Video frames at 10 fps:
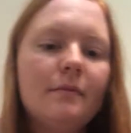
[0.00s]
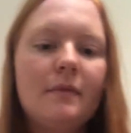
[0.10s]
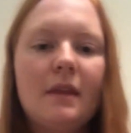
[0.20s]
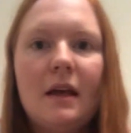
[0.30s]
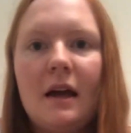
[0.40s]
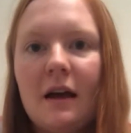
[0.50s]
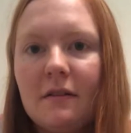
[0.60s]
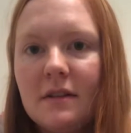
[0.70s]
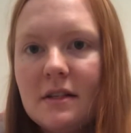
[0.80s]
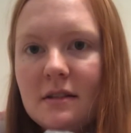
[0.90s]
I
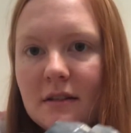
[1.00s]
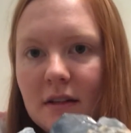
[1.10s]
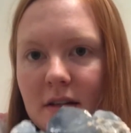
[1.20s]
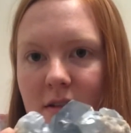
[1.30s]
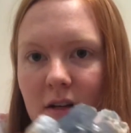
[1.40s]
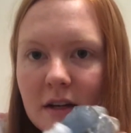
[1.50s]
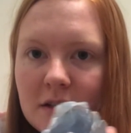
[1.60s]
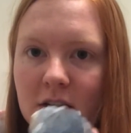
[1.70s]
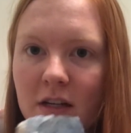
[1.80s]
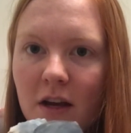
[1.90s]
have this
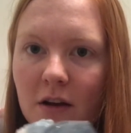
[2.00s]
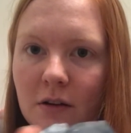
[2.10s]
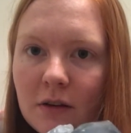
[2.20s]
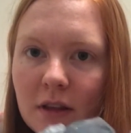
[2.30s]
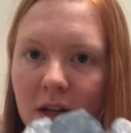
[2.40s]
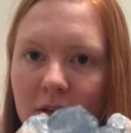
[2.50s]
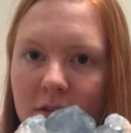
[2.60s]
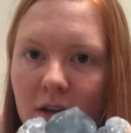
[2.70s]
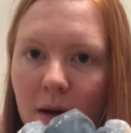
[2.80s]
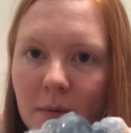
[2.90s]
celestite geode that you
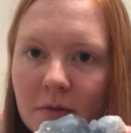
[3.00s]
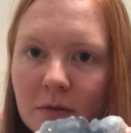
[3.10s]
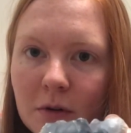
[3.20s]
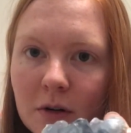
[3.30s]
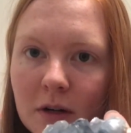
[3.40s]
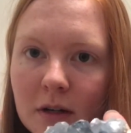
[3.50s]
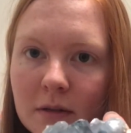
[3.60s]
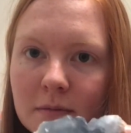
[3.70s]
saw before.